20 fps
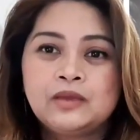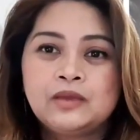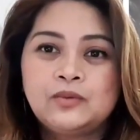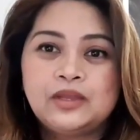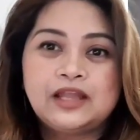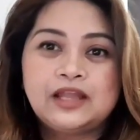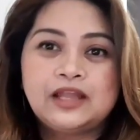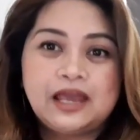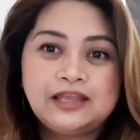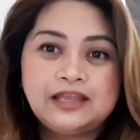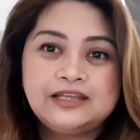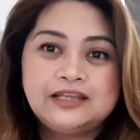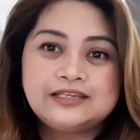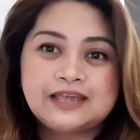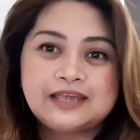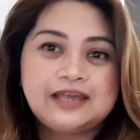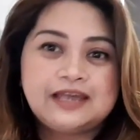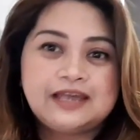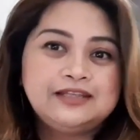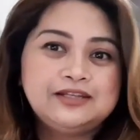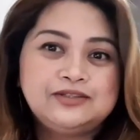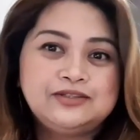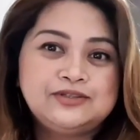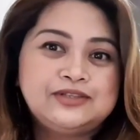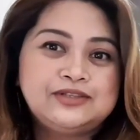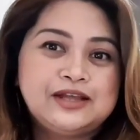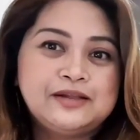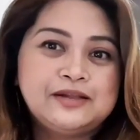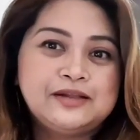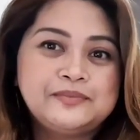When I decided to
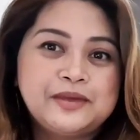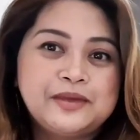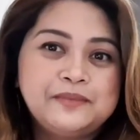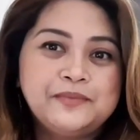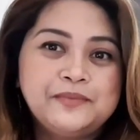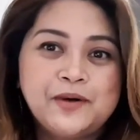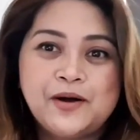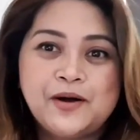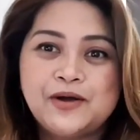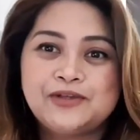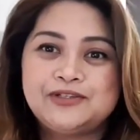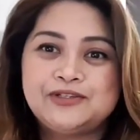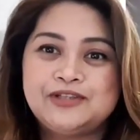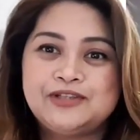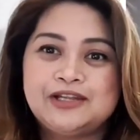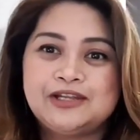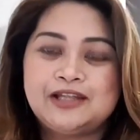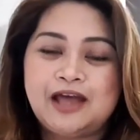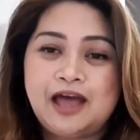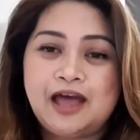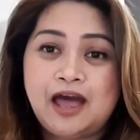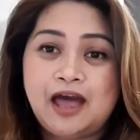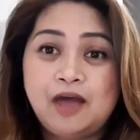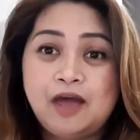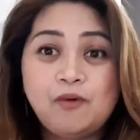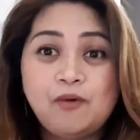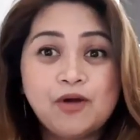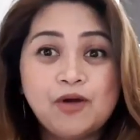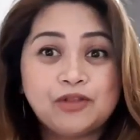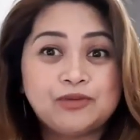tell my boss that I
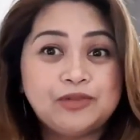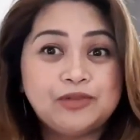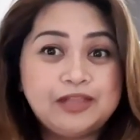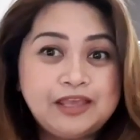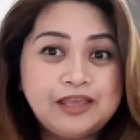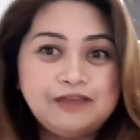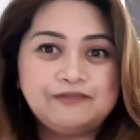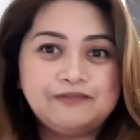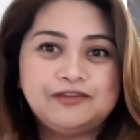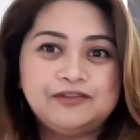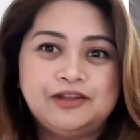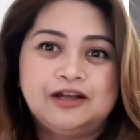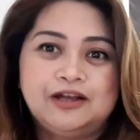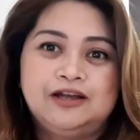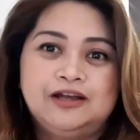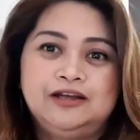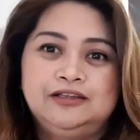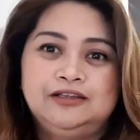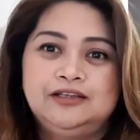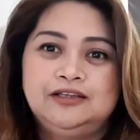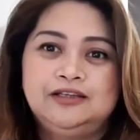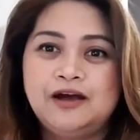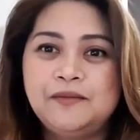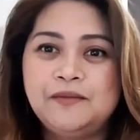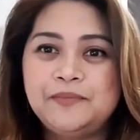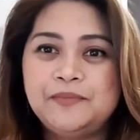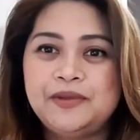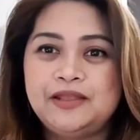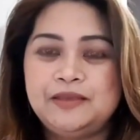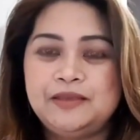want to leave the
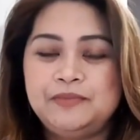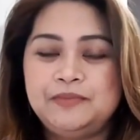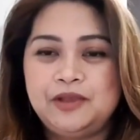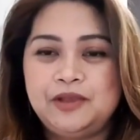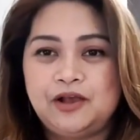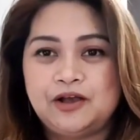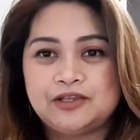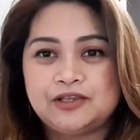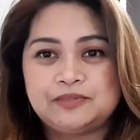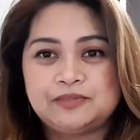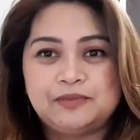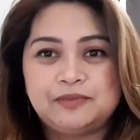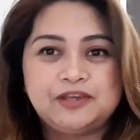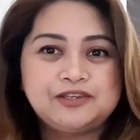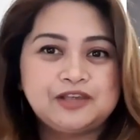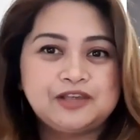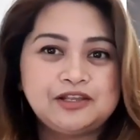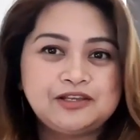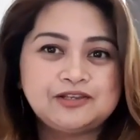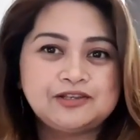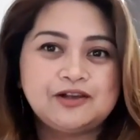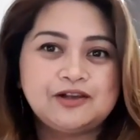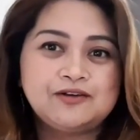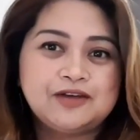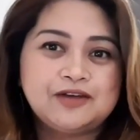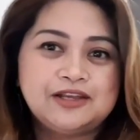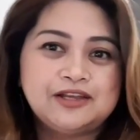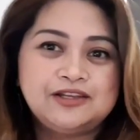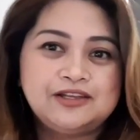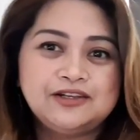company because my son is
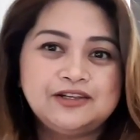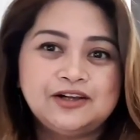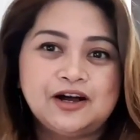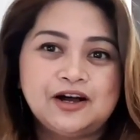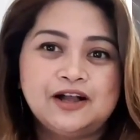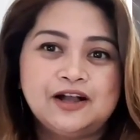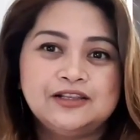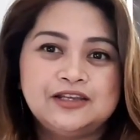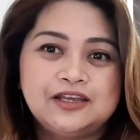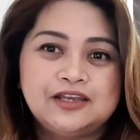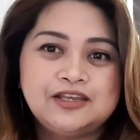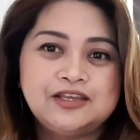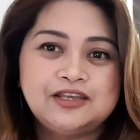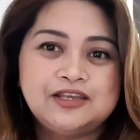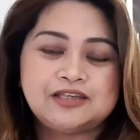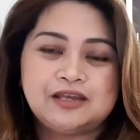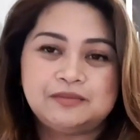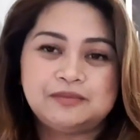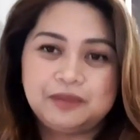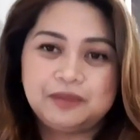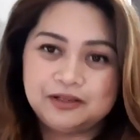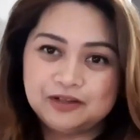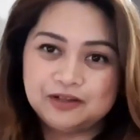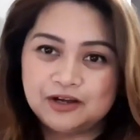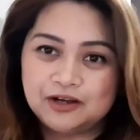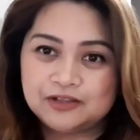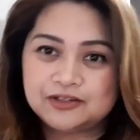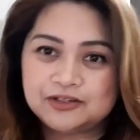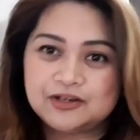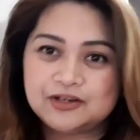already in college and my
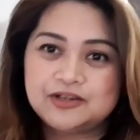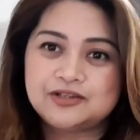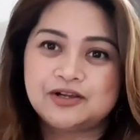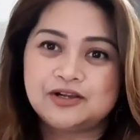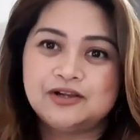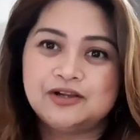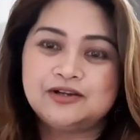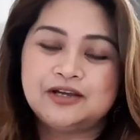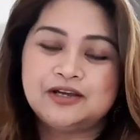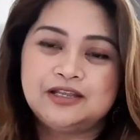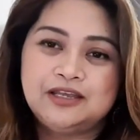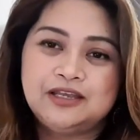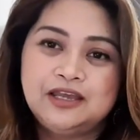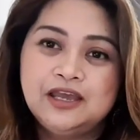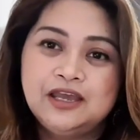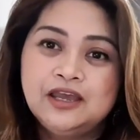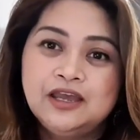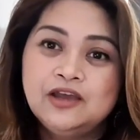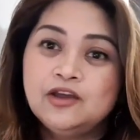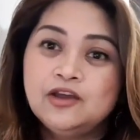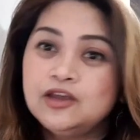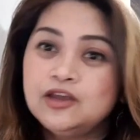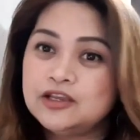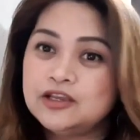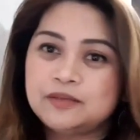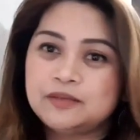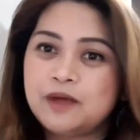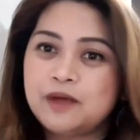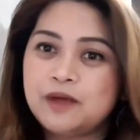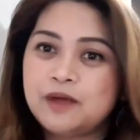daughter is
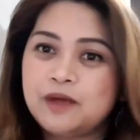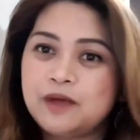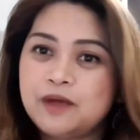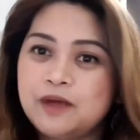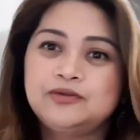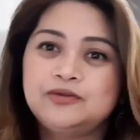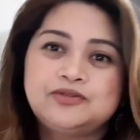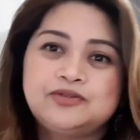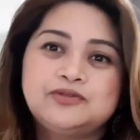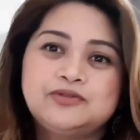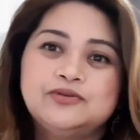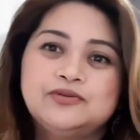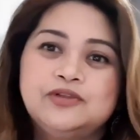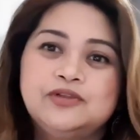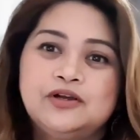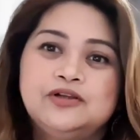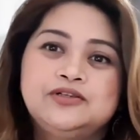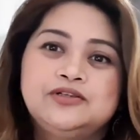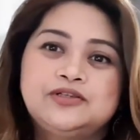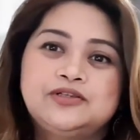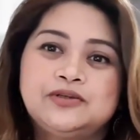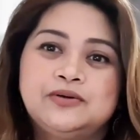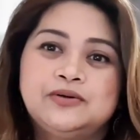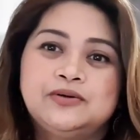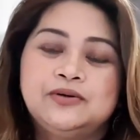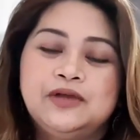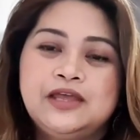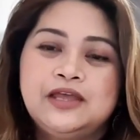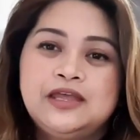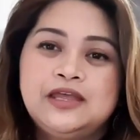about to go to school
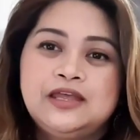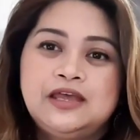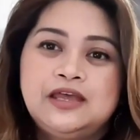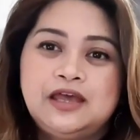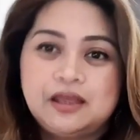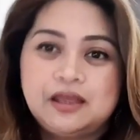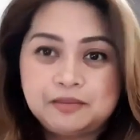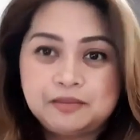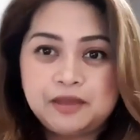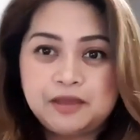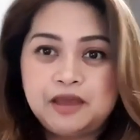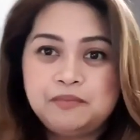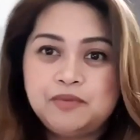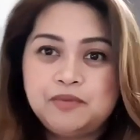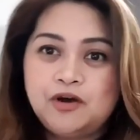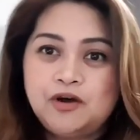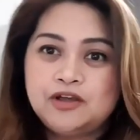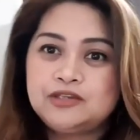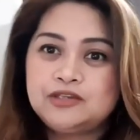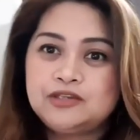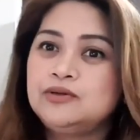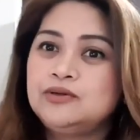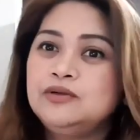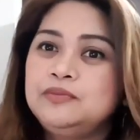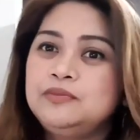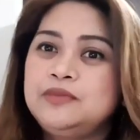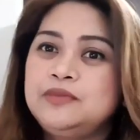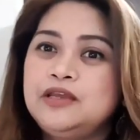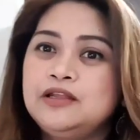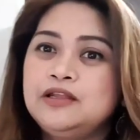also. And my boss
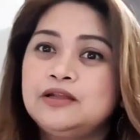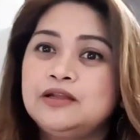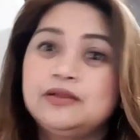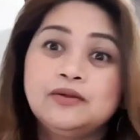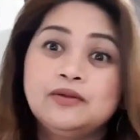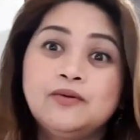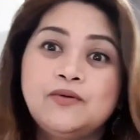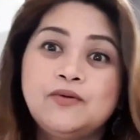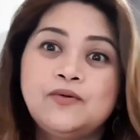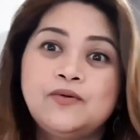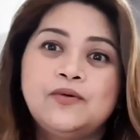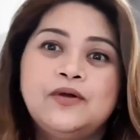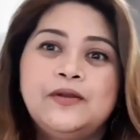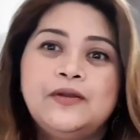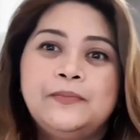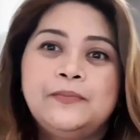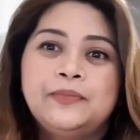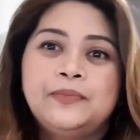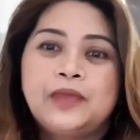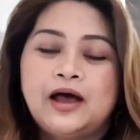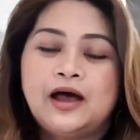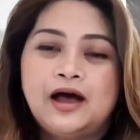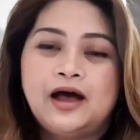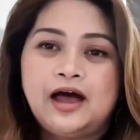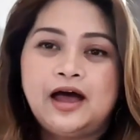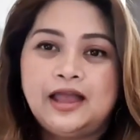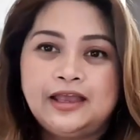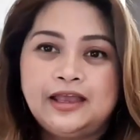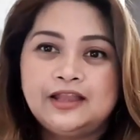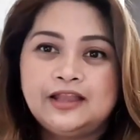told me that no,
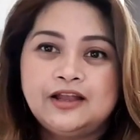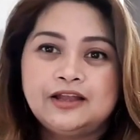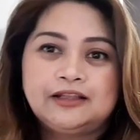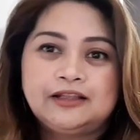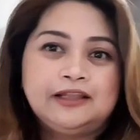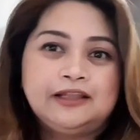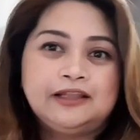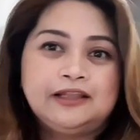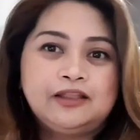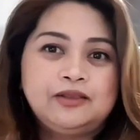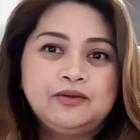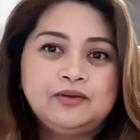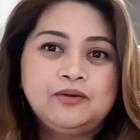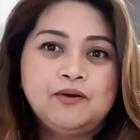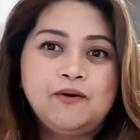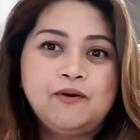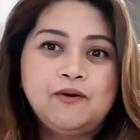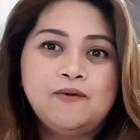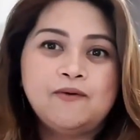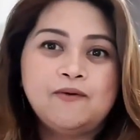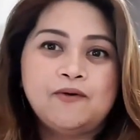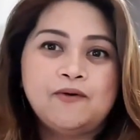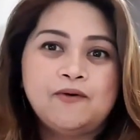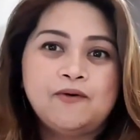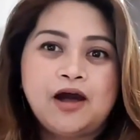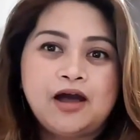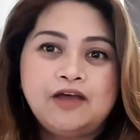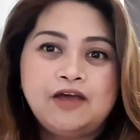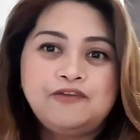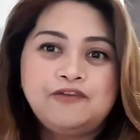I cannot let you go.
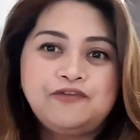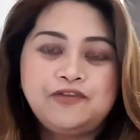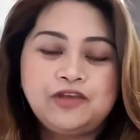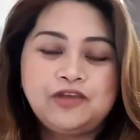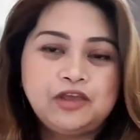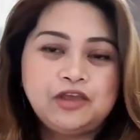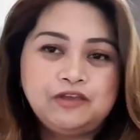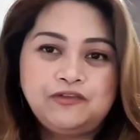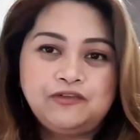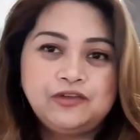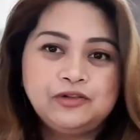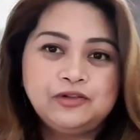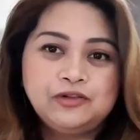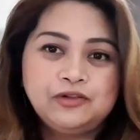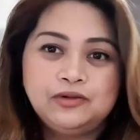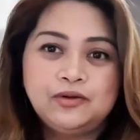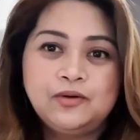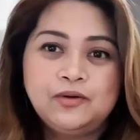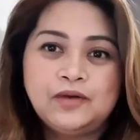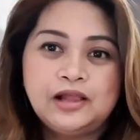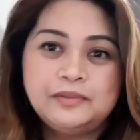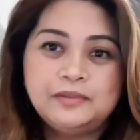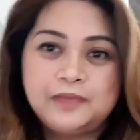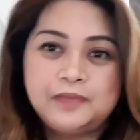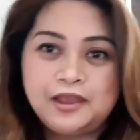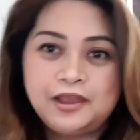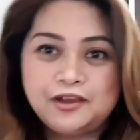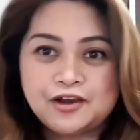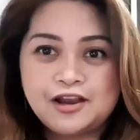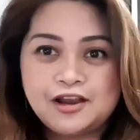If you'll go, I'll
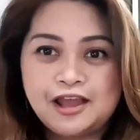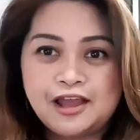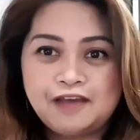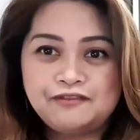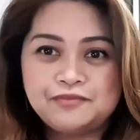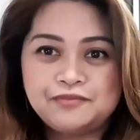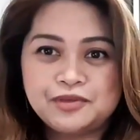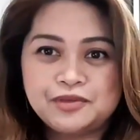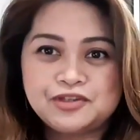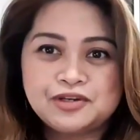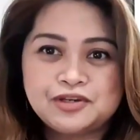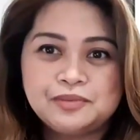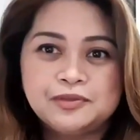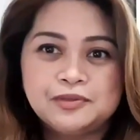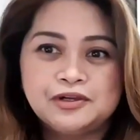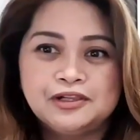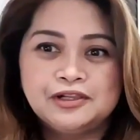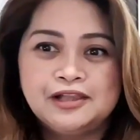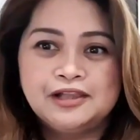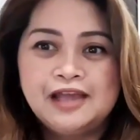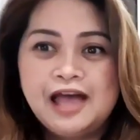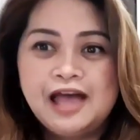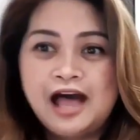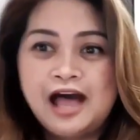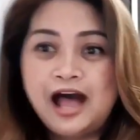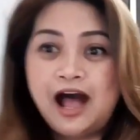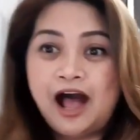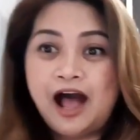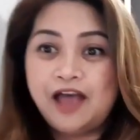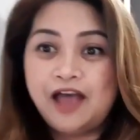make your life miserable.
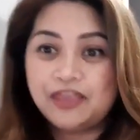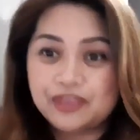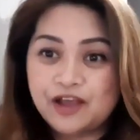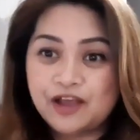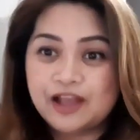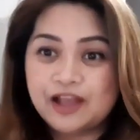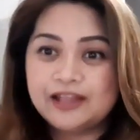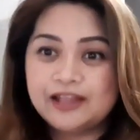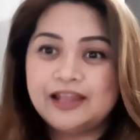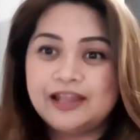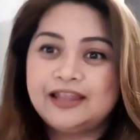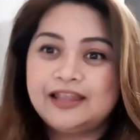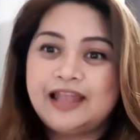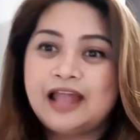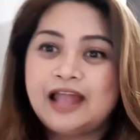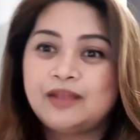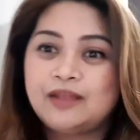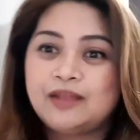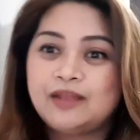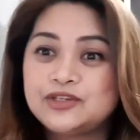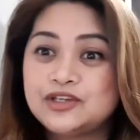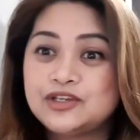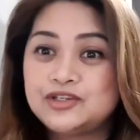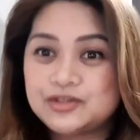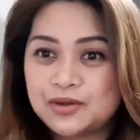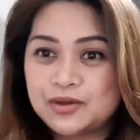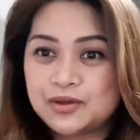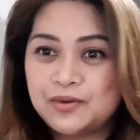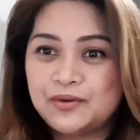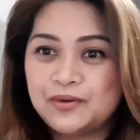I thought that that was a
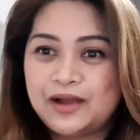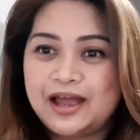joke.